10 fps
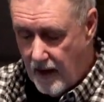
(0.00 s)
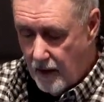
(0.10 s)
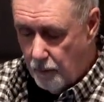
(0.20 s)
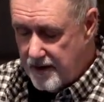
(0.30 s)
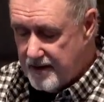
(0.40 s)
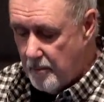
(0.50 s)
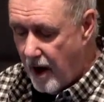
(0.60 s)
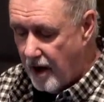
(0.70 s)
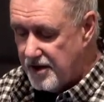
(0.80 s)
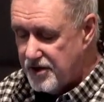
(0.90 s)
We
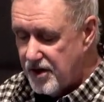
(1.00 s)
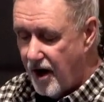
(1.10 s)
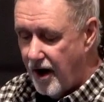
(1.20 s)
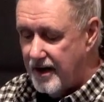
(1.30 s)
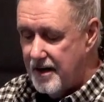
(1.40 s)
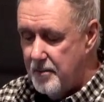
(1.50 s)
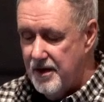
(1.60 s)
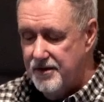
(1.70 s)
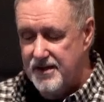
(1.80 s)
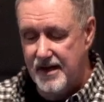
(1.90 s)
demolish
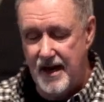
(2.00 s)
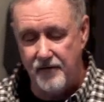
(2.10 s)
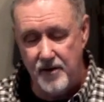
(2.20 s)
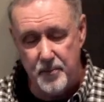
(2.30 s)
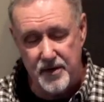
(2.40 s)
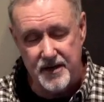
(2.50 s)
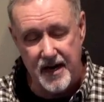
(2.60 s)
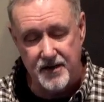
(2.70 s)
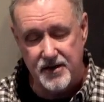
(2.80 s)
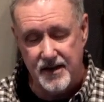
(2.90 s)
arguments and every
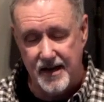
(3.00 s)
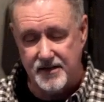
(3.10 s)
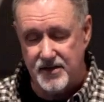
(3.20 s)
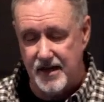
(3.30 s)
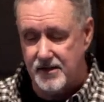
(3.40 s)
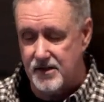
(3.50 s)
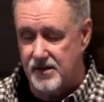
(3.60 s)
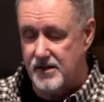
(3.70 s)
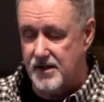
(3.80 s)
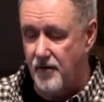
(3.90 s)
pretension that sets
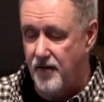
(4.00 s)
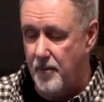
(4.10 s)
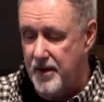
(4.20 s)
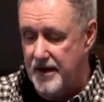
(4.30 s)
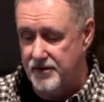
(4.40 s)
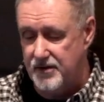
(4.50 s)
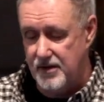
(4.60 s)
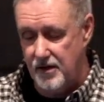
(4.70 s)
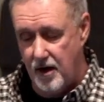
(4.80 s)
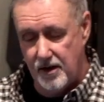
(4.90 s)
itself up against
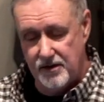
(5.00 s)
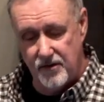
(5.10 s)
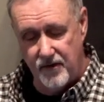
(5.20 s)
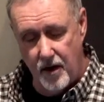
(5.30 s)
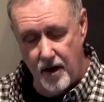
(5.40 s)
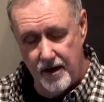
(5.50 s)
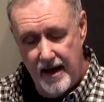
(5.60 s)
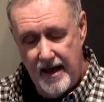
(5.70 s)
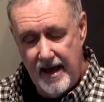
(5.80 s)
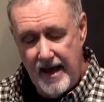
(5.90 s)
the knowledge of God,
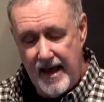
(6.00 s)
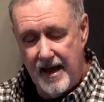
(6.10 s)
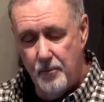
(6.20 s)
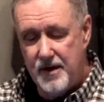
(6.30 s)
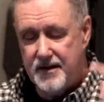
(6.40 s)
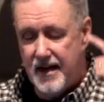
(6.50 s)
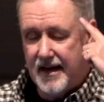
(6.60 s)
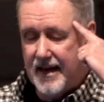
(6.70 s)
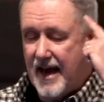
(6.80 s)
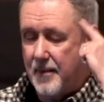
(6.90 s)
and we
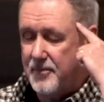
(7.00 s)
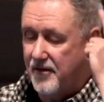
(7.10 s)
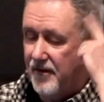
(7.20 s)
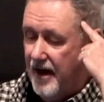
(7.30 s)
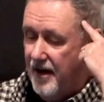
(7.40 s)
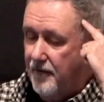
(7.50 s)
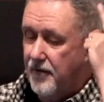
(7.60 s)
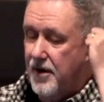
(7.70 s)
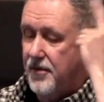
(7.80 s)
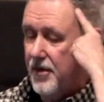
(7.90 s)
take captive
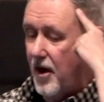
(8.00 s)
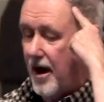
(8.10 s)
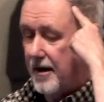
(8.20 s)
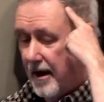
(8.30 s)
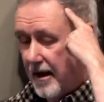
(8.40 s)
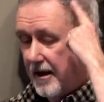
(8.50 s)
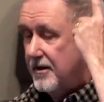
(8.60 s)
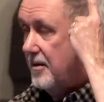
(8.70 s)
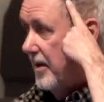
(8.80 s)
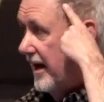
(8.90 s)
every thought
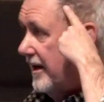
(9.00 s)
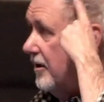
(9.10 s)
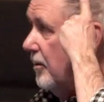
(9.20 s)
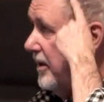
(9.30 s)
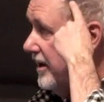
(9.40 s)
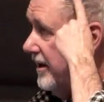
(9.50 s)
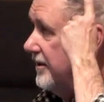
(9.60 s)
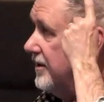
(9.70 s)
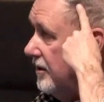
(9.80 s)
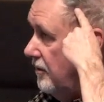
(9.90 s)
to make it
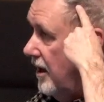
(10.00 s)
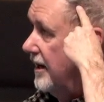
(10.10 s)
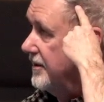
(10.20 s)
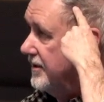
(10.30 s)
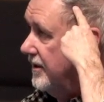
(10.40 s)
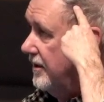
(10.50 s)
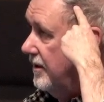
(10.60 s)
obedient to Christ.